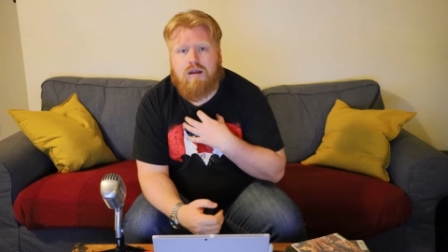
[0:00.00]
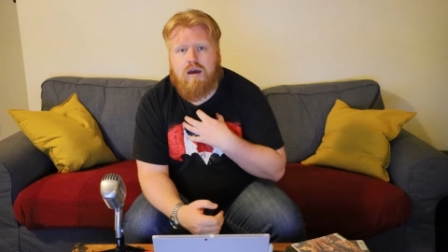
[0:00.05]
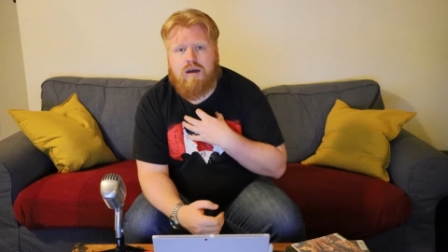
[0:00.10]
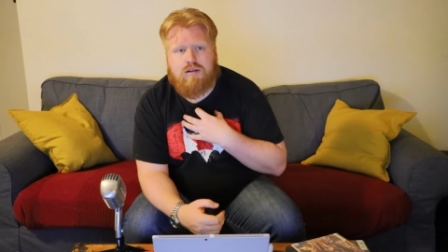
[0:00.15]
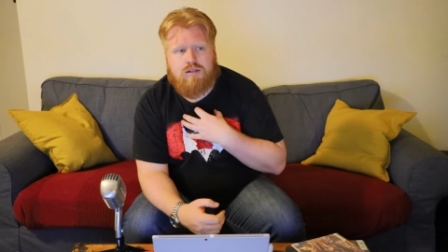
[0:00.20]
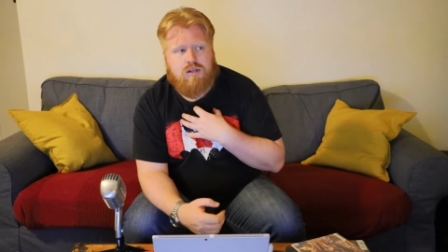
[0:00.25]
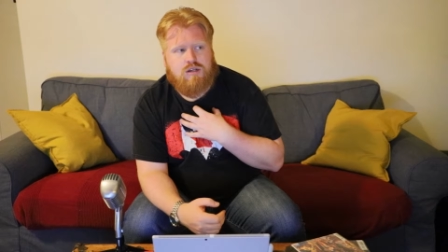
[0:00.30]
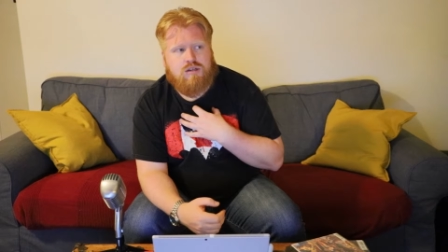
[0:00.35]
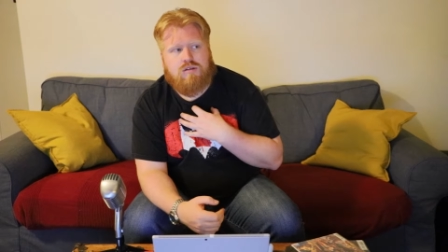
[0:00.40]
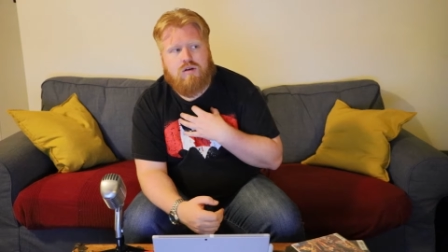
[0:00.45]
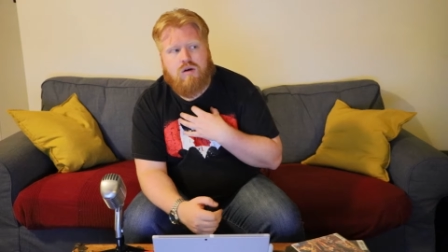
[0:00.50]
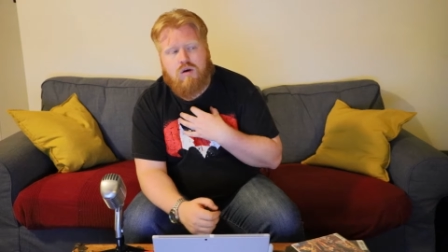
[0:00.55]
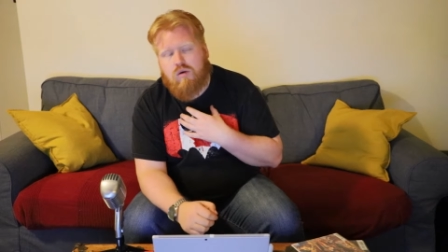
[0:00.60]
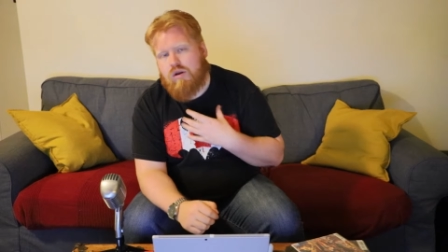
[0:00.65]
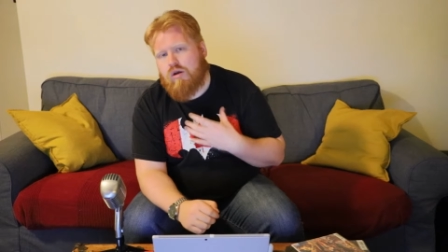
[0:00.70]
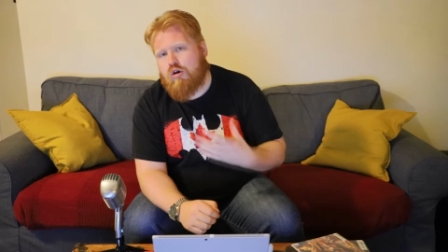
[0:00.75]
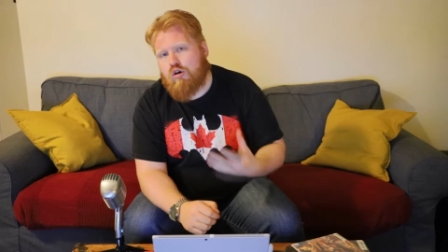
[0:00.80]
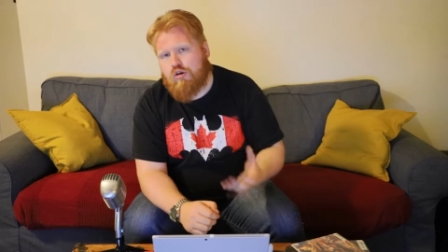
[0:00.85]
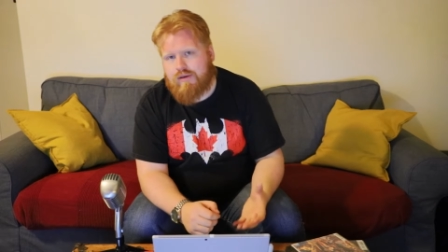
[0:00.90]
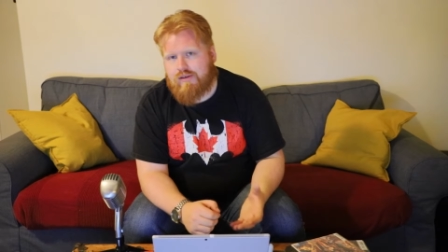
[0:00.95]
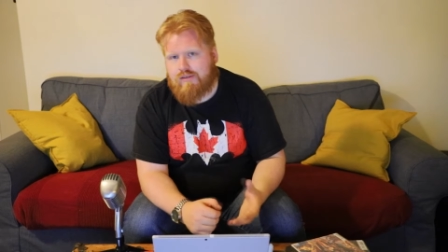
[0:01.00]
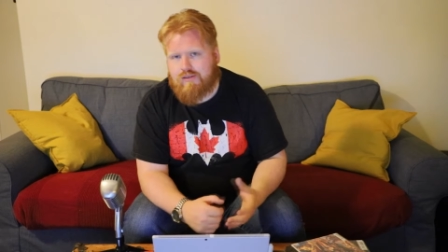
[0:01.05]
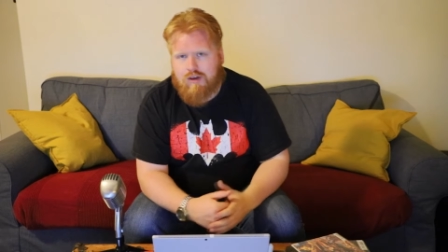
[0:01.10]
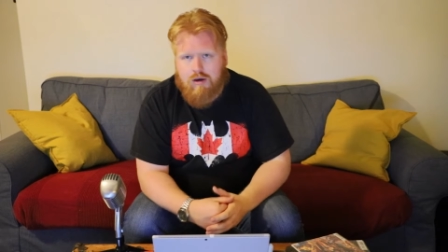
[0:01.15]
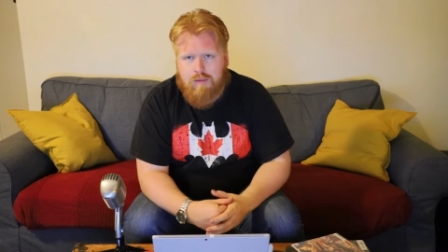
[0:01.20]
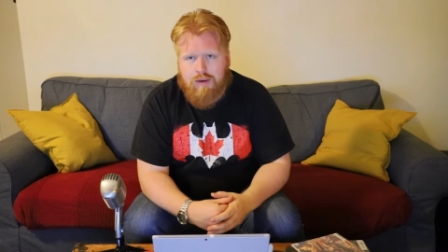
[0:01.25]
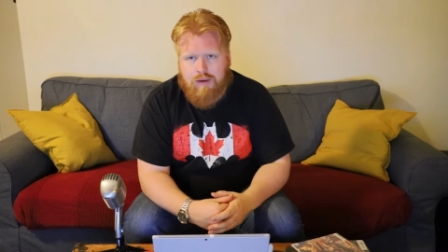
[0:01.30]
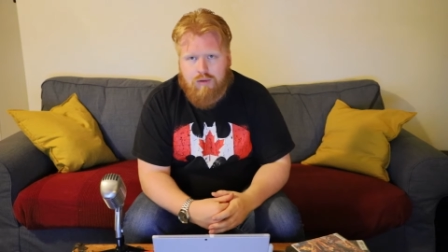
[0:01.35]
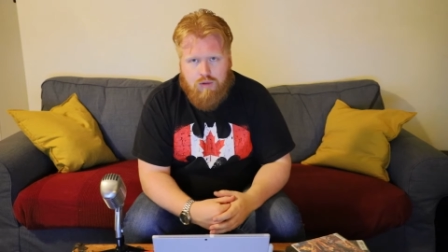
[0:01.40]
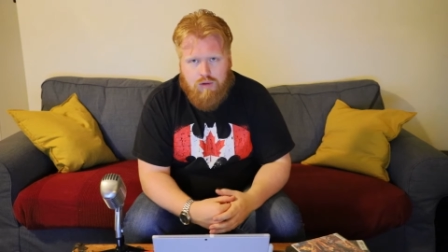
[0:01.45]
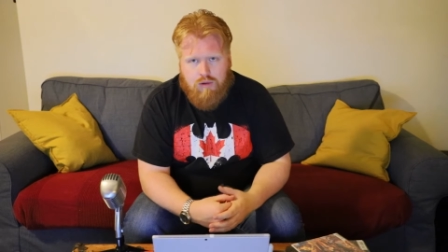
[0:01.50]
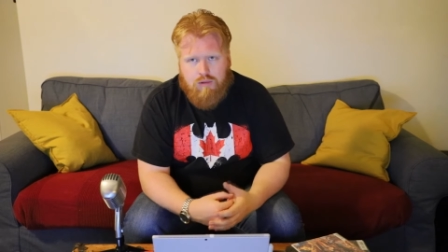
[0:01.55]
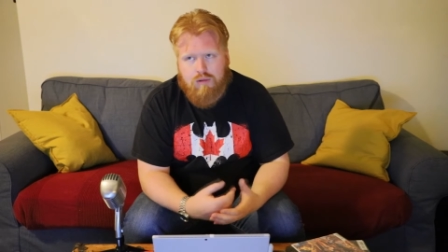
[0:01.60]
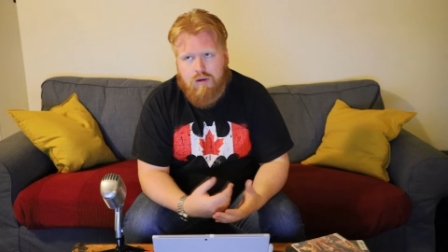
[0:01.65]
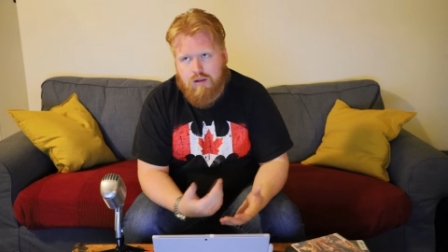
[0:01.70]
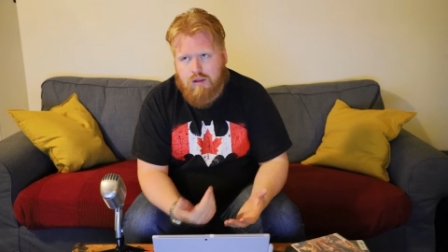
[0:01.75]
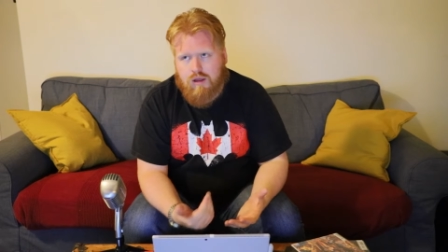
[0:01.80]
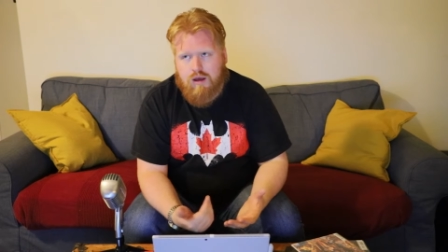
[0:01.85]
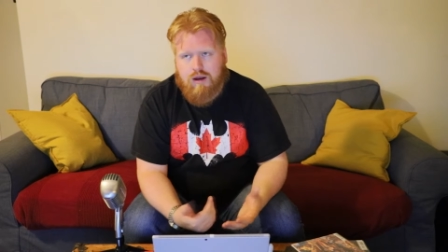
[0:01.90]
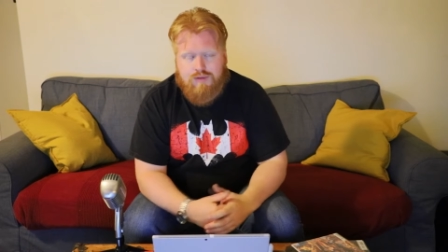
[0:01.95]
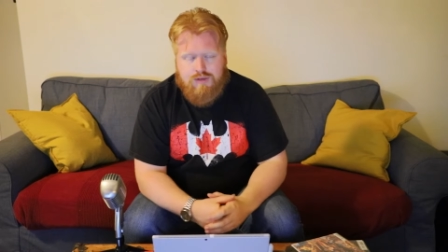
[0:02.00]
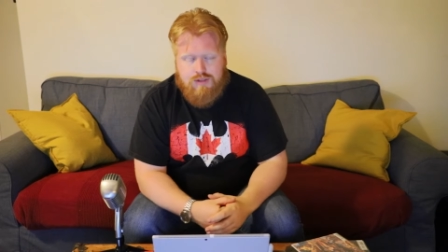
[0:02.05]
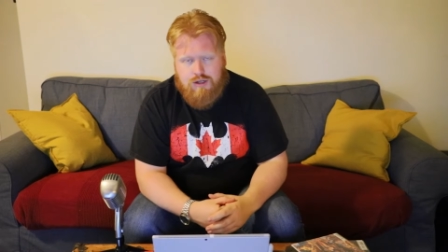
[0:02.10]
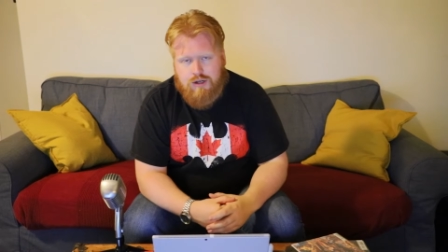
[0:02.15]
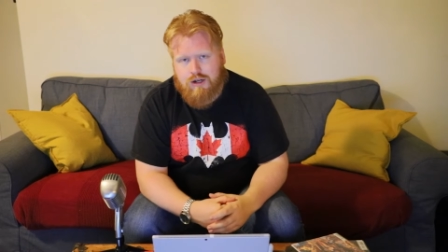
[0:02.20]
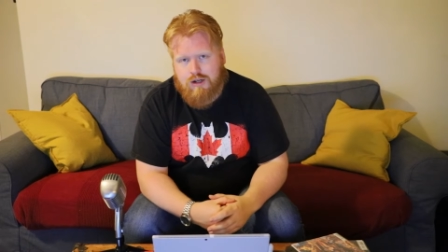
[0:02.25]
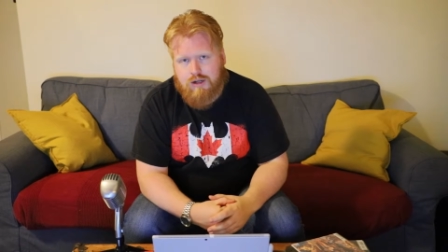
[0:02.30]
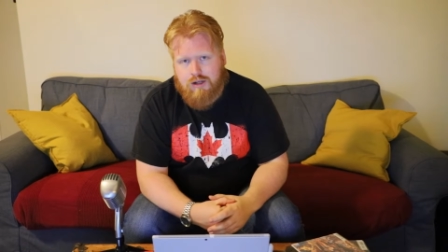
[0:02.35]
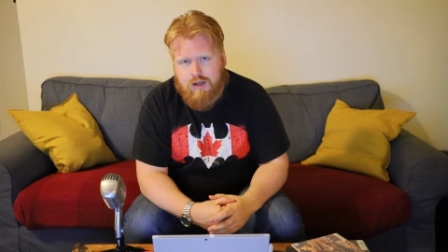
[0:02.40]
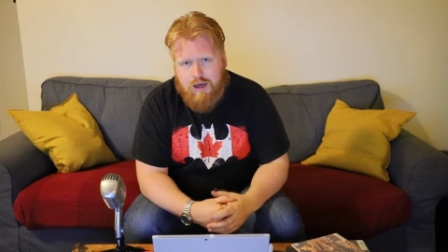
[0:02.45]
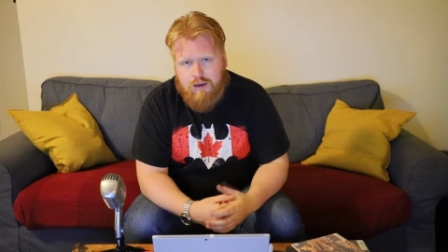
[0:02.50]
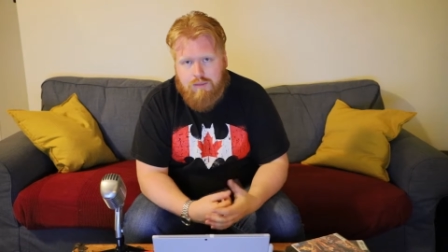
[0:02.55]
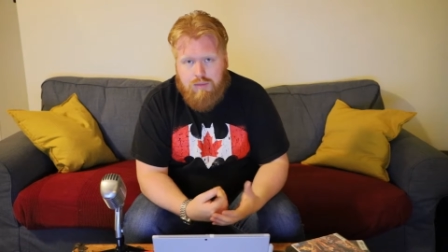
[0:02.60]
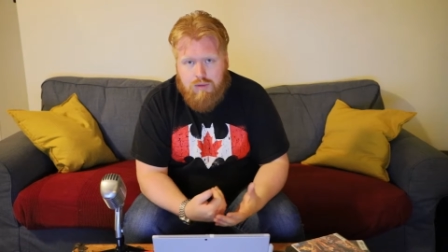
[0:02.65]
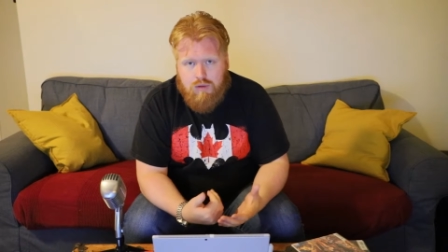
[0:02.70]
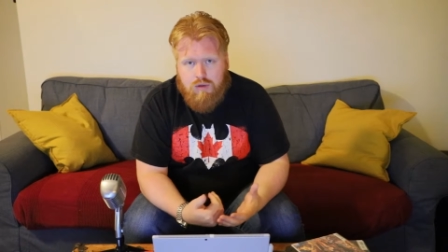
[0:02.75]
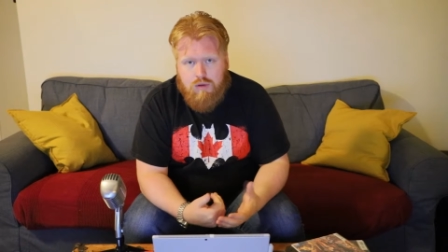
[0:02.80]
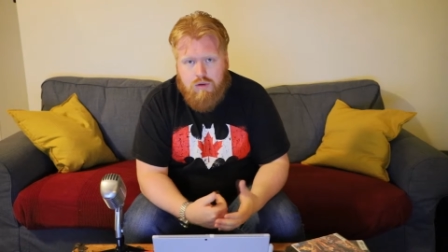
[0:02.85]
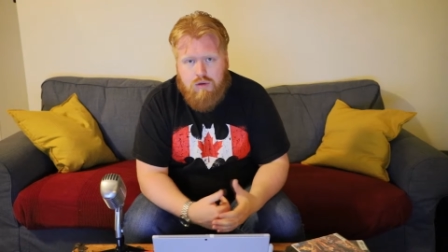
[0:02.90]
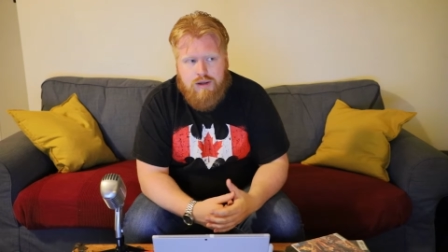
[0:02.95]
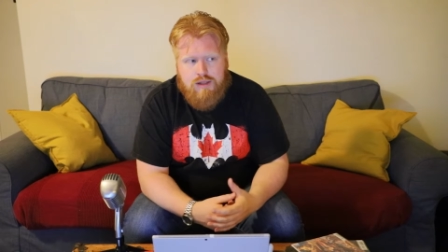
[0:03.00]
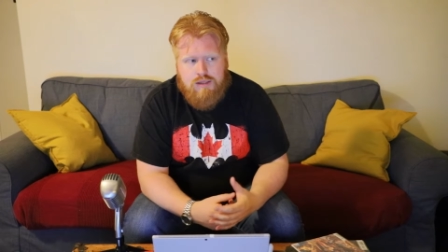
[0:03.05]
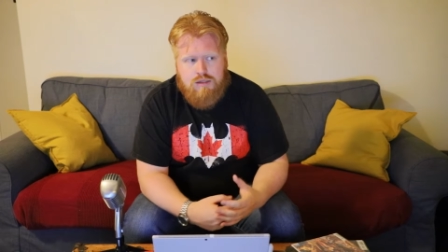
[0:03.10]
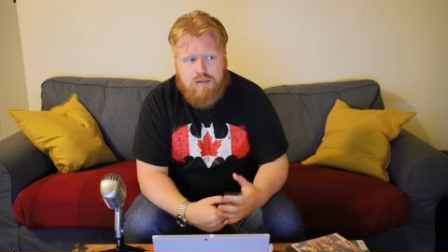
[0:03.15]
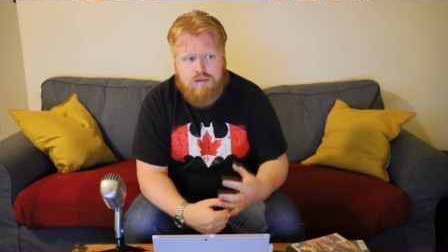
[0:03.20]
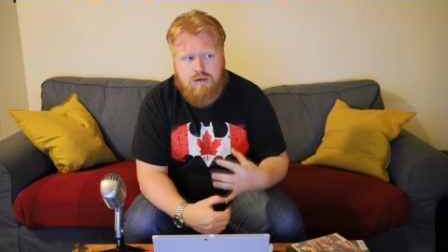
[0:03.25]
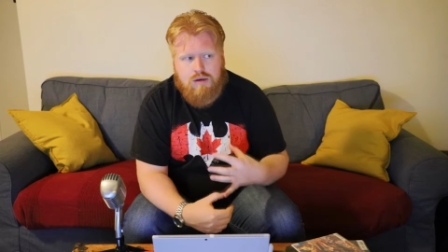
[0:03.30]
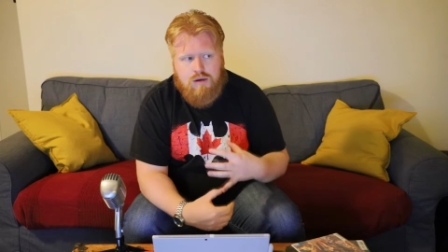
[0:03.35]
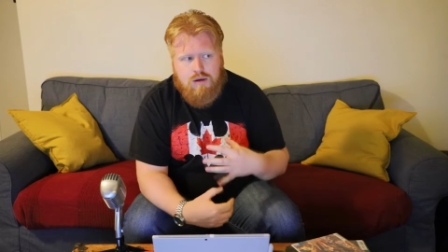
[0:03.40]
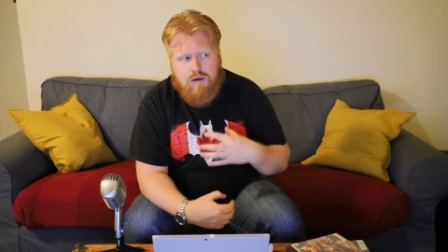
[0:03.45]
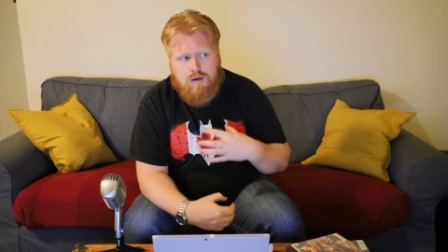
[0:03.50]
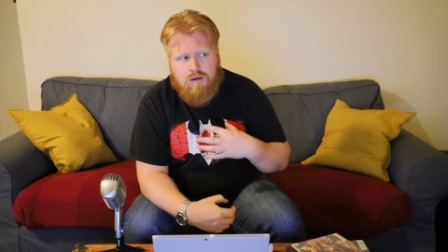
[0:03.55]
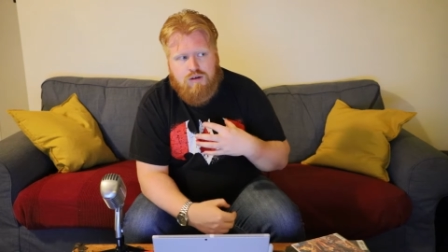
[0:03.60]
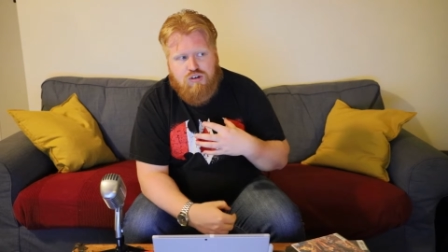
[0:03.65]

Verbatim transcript: Not just oh, an army's coming, where a lot of us are going to die. Boo-hoo! It's